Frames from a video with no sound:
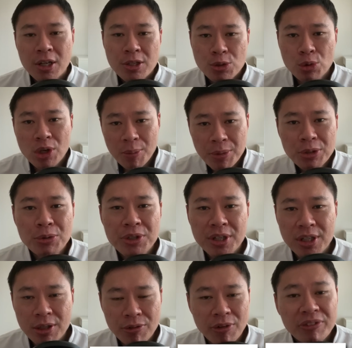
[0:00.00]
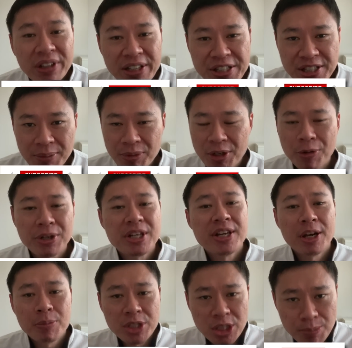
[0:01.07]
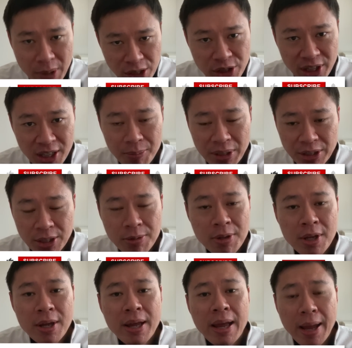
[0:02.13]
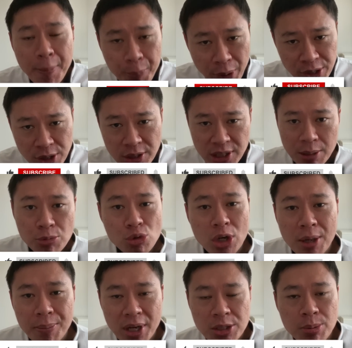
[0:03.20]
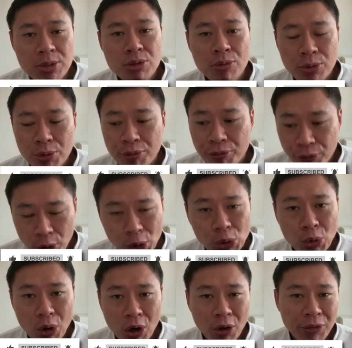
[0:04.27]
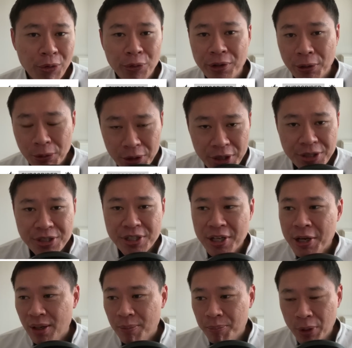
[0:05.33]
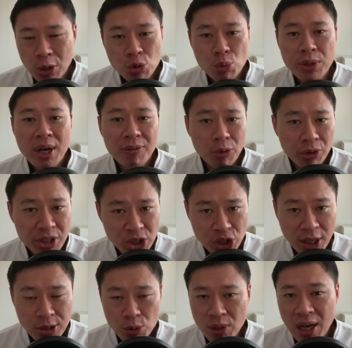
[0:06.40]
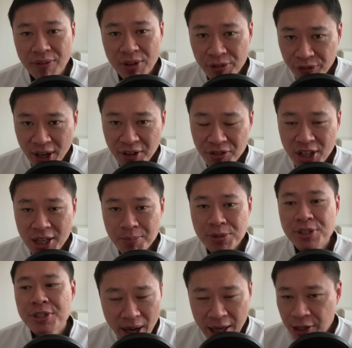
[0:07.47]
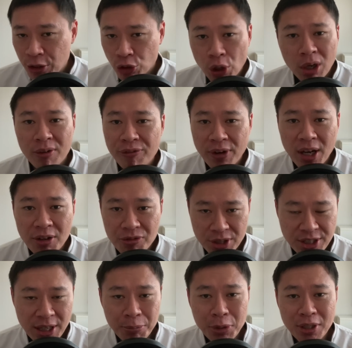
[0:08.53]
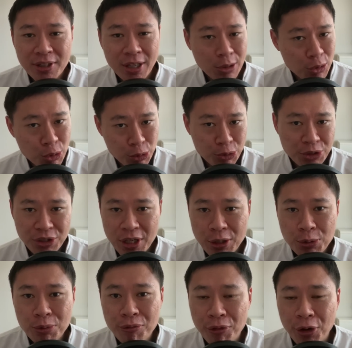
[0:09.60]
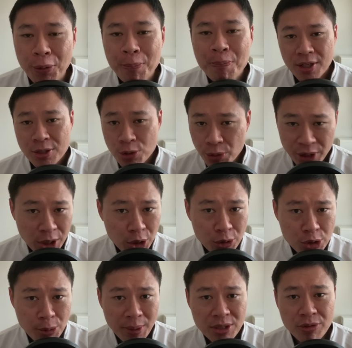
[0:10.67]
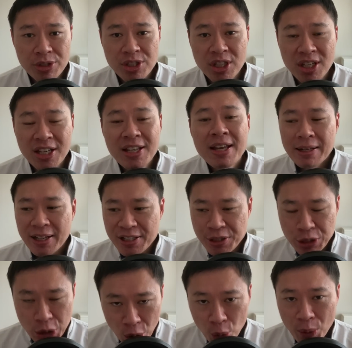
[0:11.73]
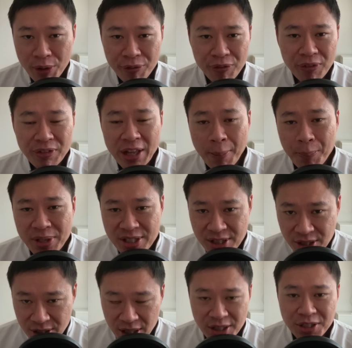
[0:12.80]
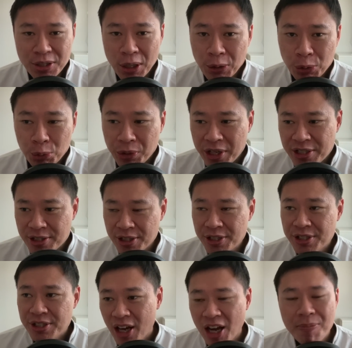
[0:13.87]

So coming to here, if you've learned something already, help me smash the like button and press on subscribe, especially when to follow on our list, because today I've only a chance to cover 5 names, and the top 5 is something that you should stay tuned for. So thank you so much for sticking. Let's go with number 6 on today's list.